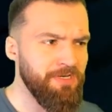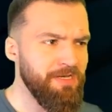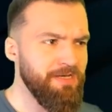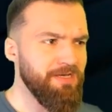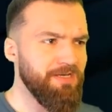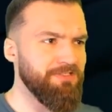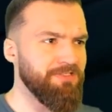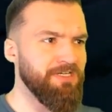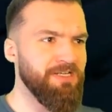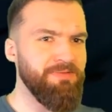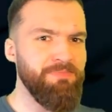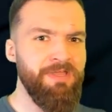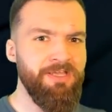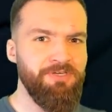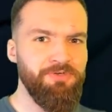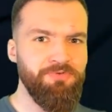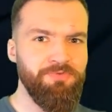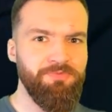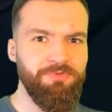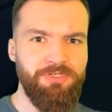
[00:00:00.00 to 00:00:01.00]
is going to make
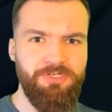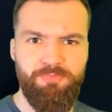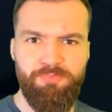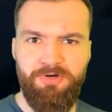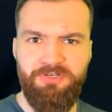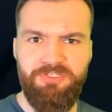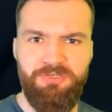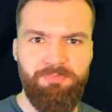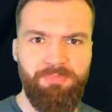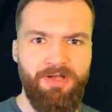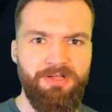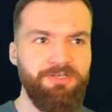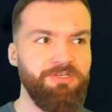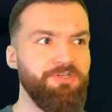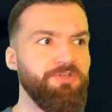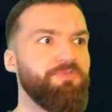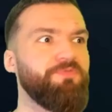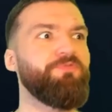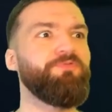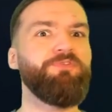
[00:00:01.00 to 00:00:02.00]
you, like, you press a button,
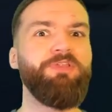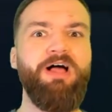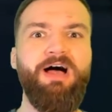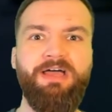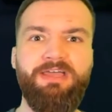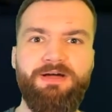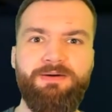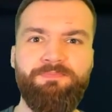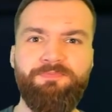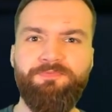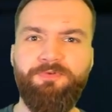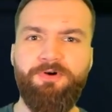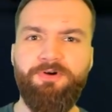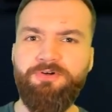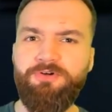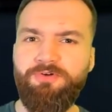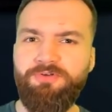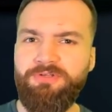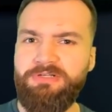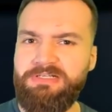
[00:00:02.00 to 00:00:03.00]
you fly up
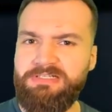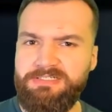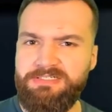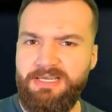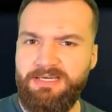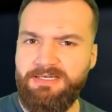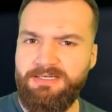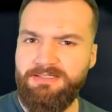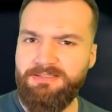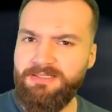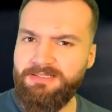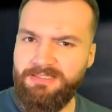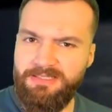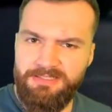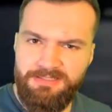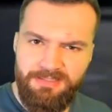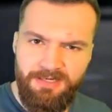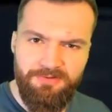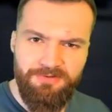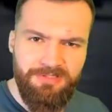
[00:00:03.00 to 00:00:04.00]
vertical in a second? Like,
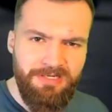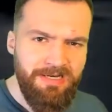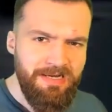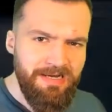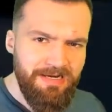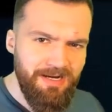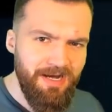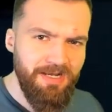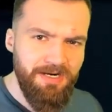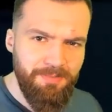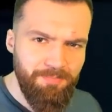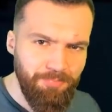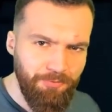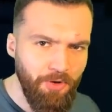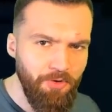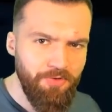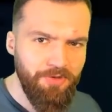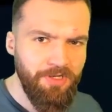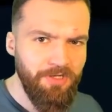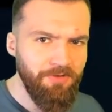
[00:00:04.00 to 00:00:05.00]
that sounds kind of
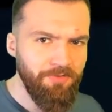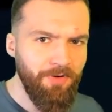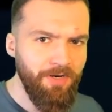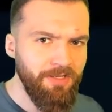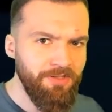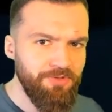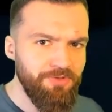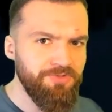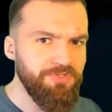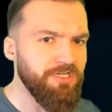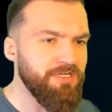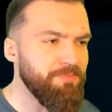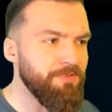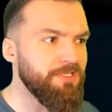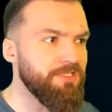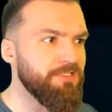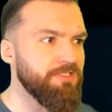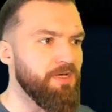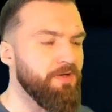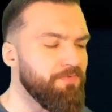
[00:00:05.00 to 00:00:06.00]
broken, right? There's going to be
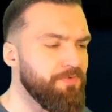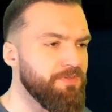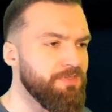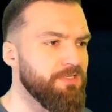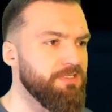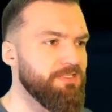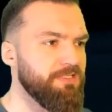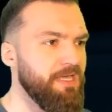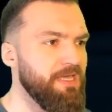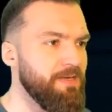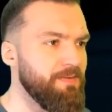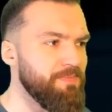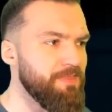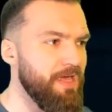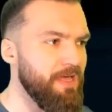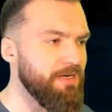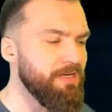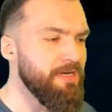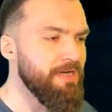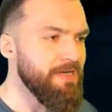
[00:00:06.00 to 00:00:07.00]
stuff in this game
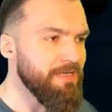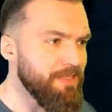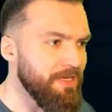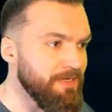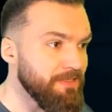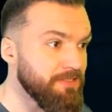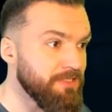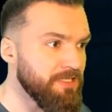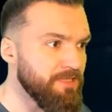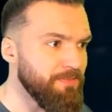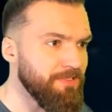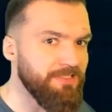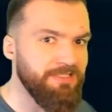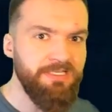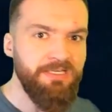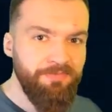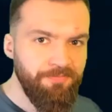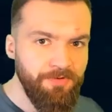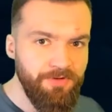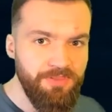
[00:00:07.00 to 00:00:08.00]
that is going to be
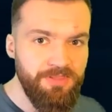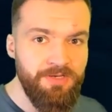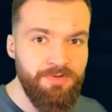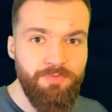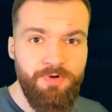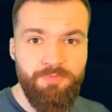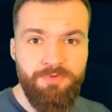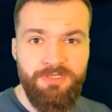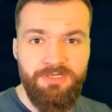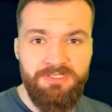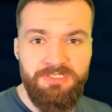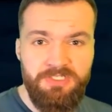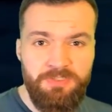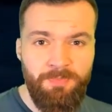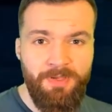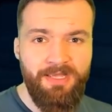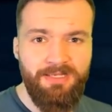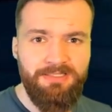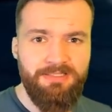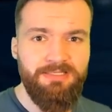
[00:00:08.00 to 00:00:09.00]
different than what we
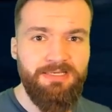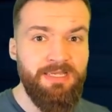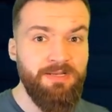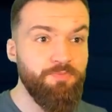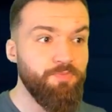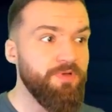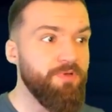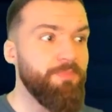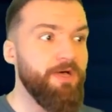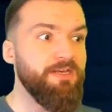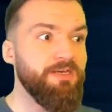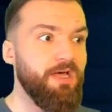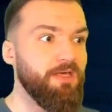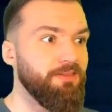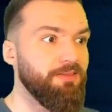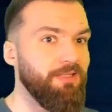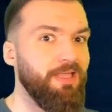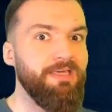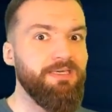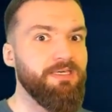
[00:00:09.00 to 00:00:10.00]
expect, and we might
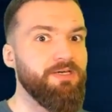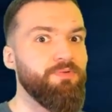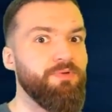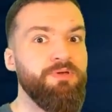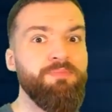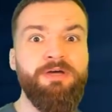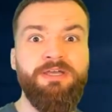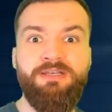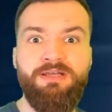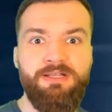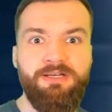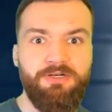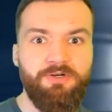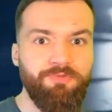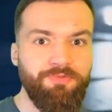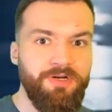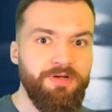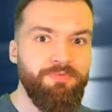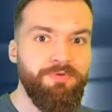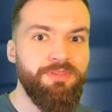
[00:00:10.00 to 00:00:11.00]
not like it. We might not
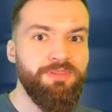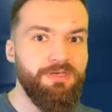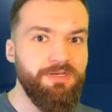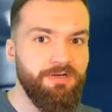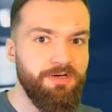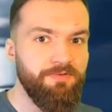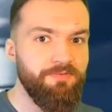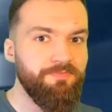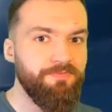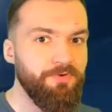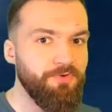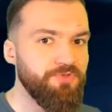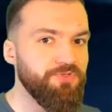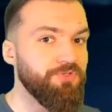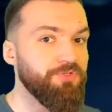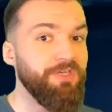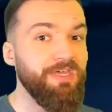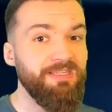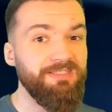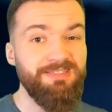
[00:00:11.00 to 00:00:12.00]
agree with it on first first
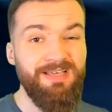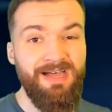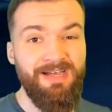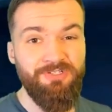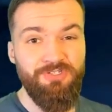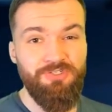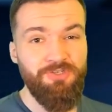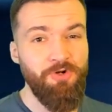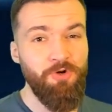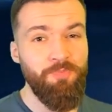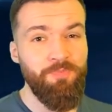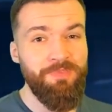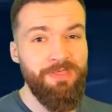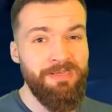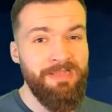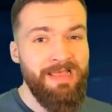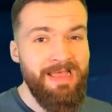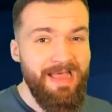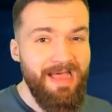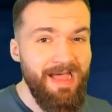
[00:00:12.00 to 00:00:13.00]
glance. I just hope
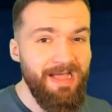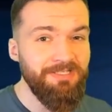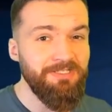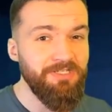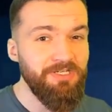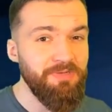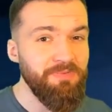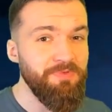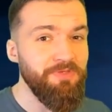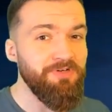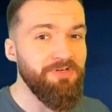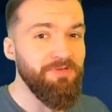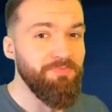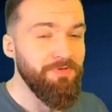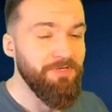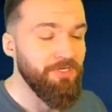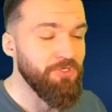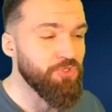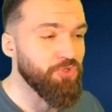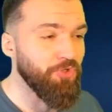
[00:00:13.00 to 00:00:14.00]
that as a community
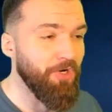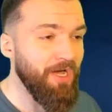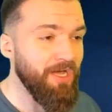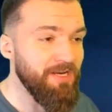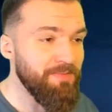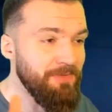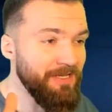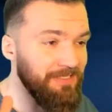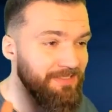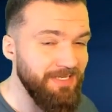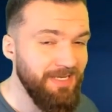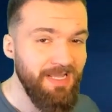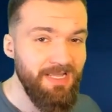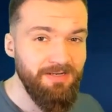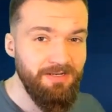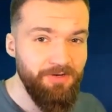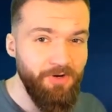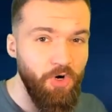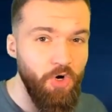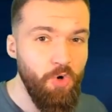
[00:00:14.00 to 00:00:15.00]
we could try to
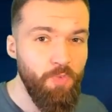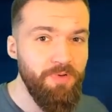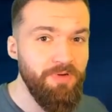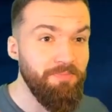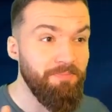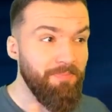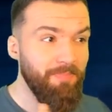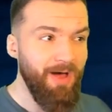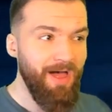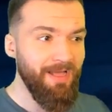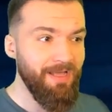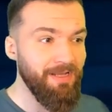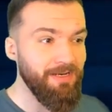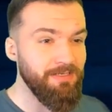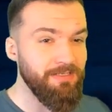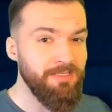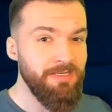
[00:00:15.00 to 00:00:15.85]
maintain an open mind